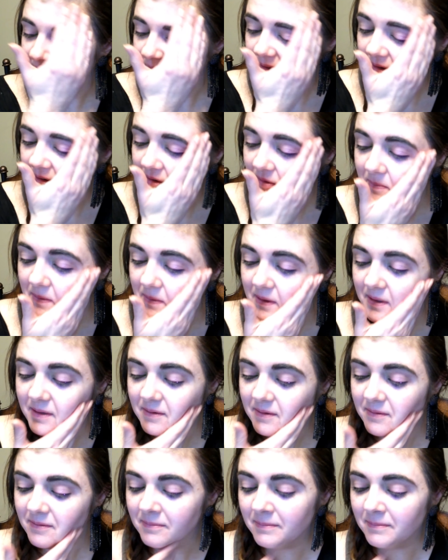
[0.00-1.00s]
I
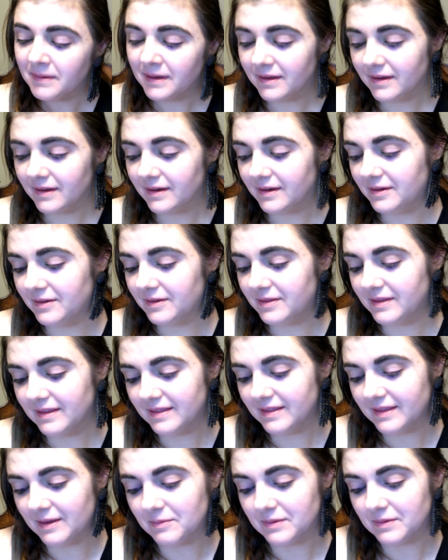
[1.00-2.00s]
mean, really, you
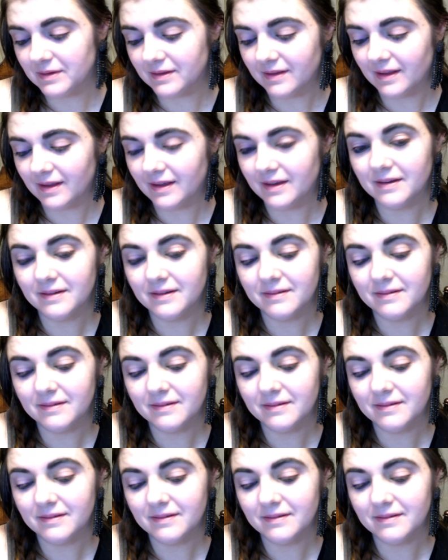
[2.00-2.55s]
think they would like